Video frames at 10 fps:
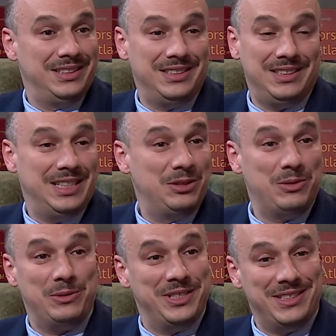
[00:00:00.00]
that's
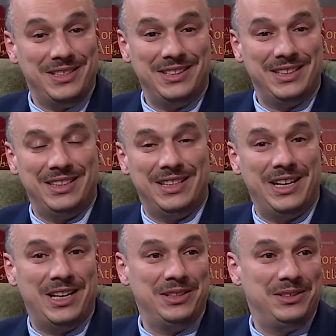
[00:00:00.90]
where we start. And I
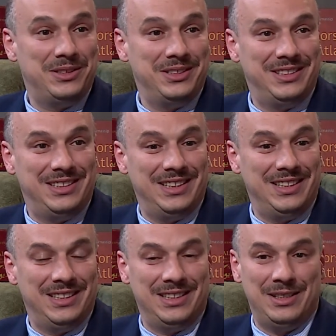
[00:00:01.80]
entered
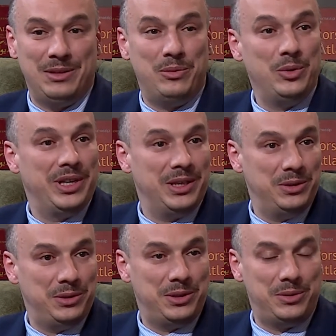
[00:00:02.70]
in the book
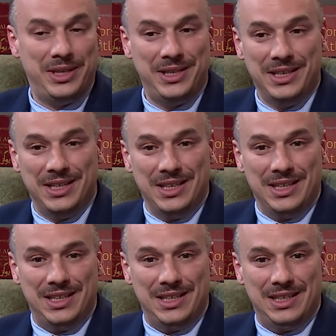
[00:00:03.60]
industry
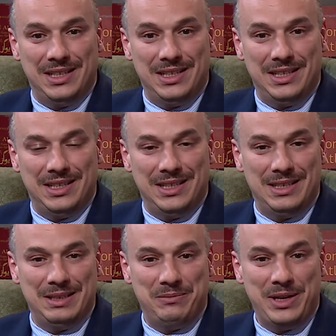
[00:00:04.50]

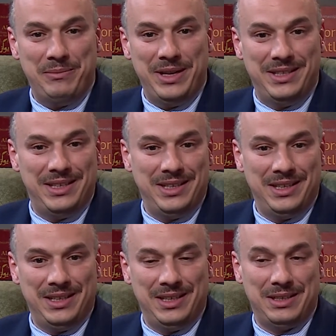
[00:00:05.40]
by
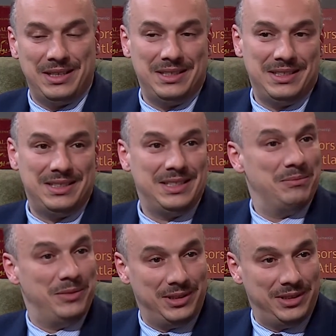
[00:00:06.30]
meeting some
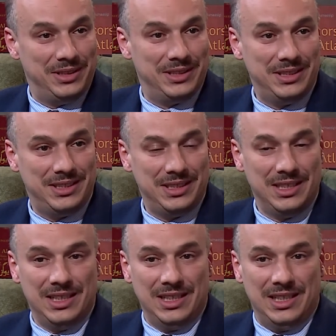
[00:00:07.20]
partners.
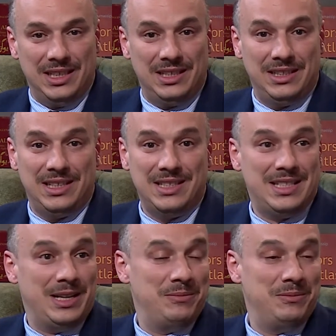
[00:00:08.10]
And as
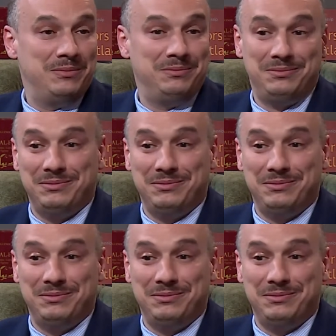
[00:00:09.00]
I'm